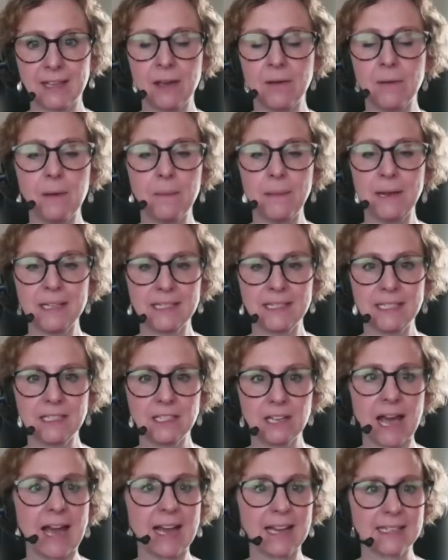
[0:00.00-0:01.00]
ability
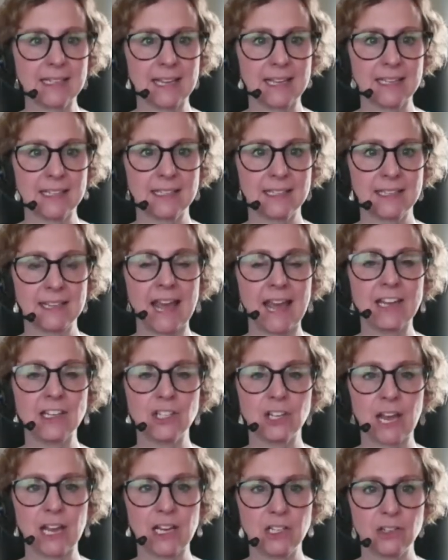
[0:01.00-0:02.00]
to access the
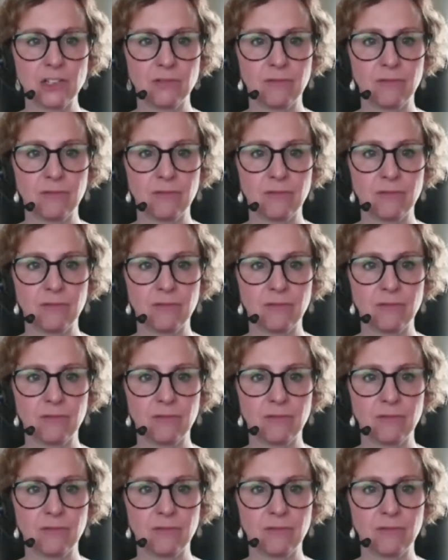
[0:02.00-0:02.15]
education